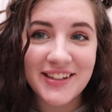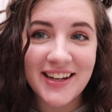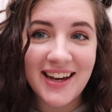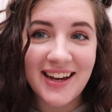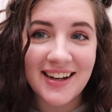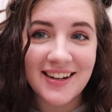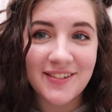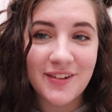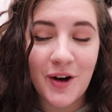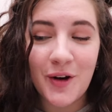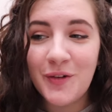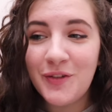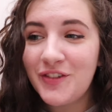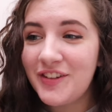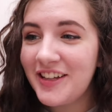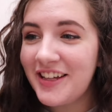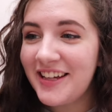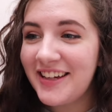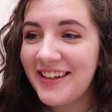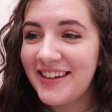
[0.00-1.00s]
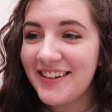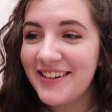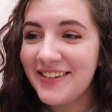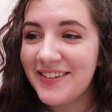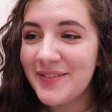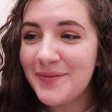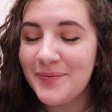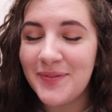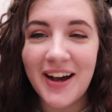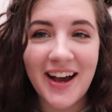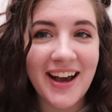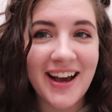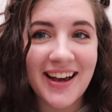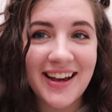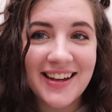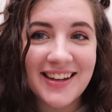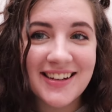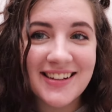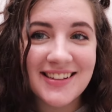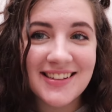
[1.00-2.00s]
yeah, hopefully
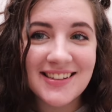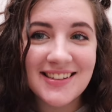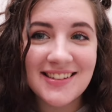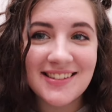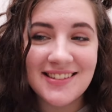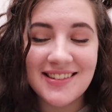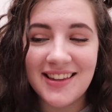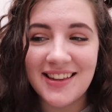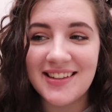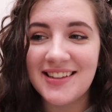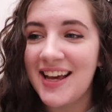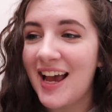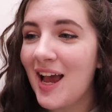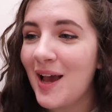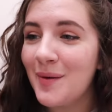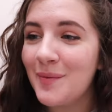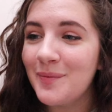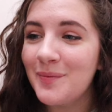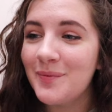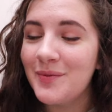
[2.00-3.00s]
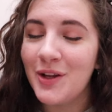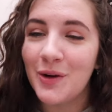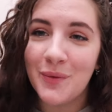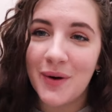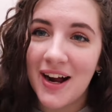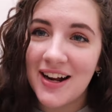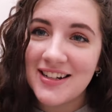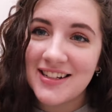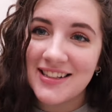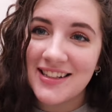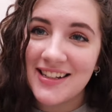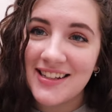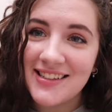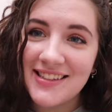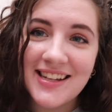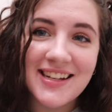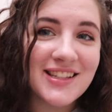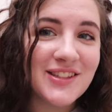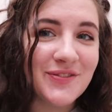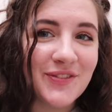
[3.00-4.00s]
by the time you're watching
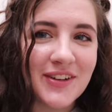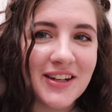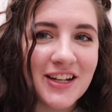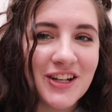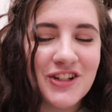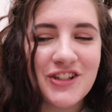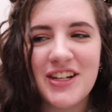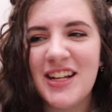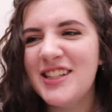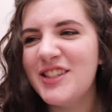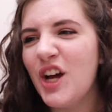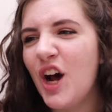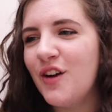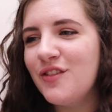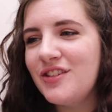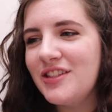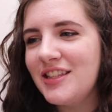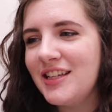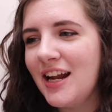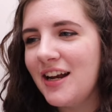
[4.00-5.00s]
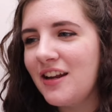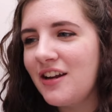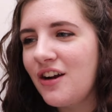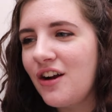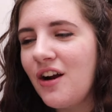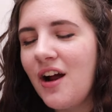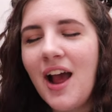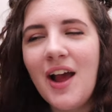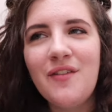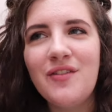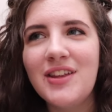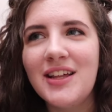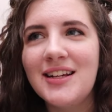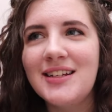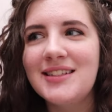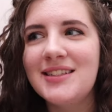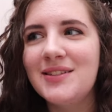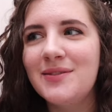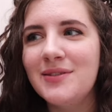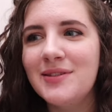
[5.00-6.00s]
this, it's finished. It's off to the editor.
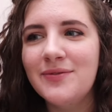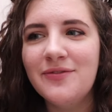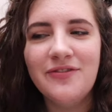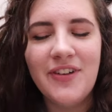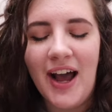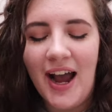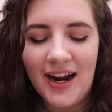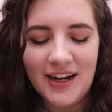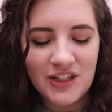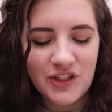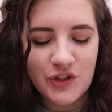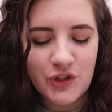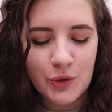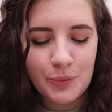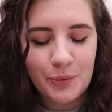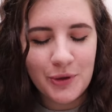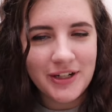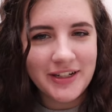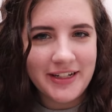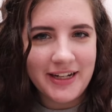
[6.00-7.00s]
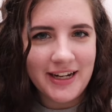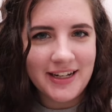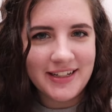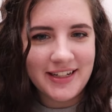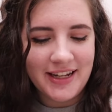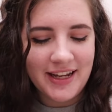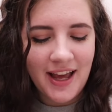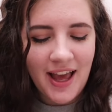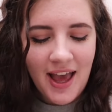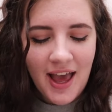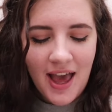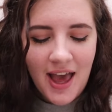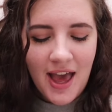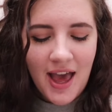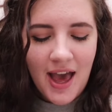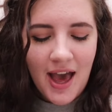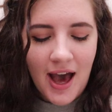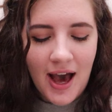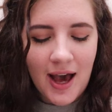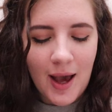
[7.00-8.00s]
Everything's fine and super and dandy.
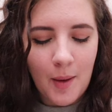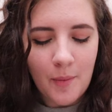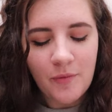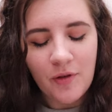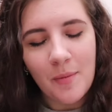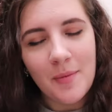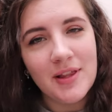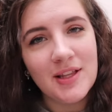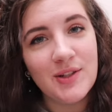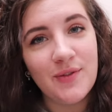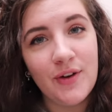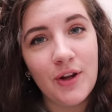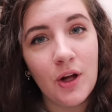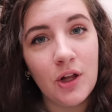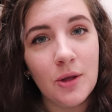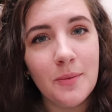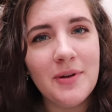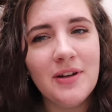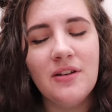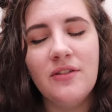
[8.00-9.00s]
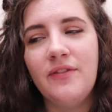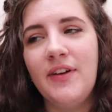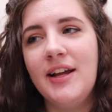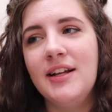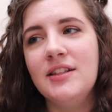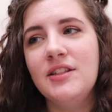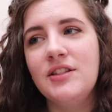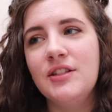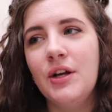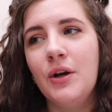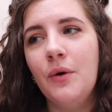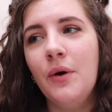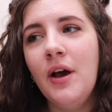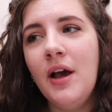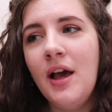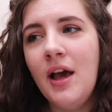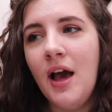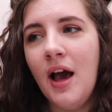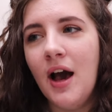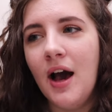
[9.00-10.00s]
I'm filming this video a little bit in advance, so
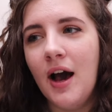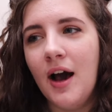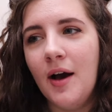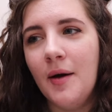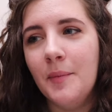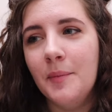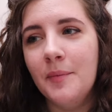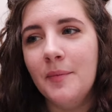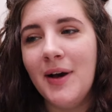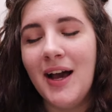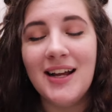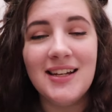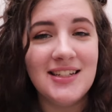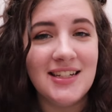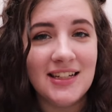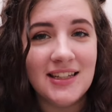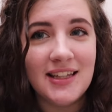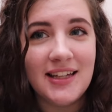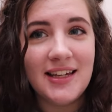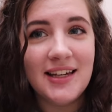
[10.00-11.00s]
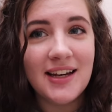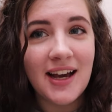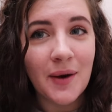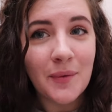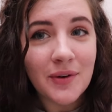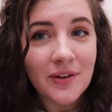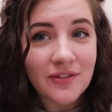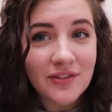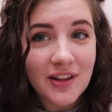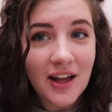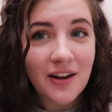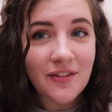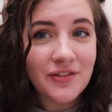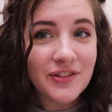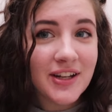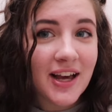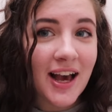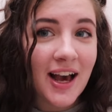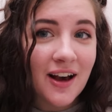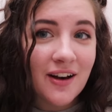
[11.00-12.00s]
ideally, I would have loved
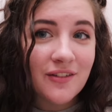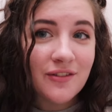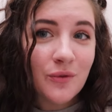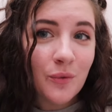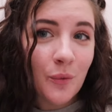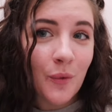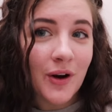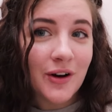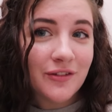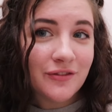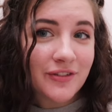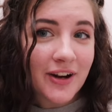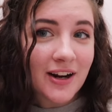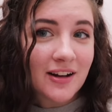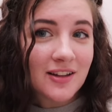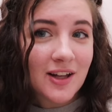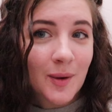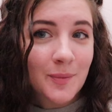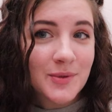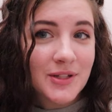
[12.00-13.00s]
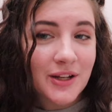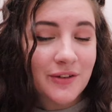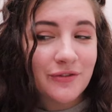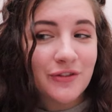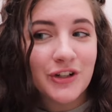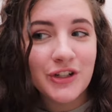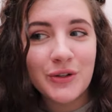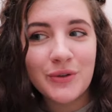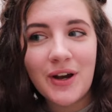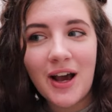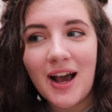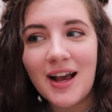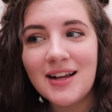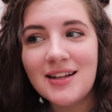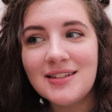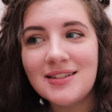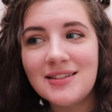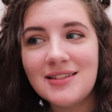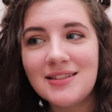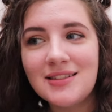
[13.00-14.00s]
to have one final update for you
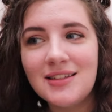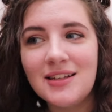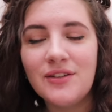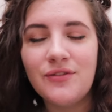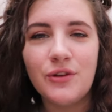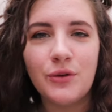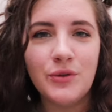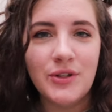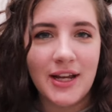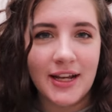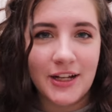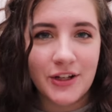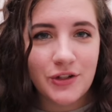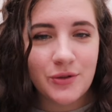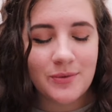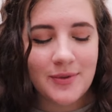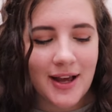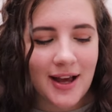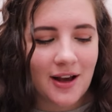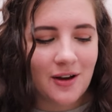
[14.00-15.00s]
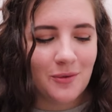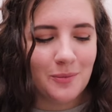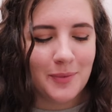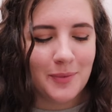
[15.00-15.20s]
guys in a few days from now,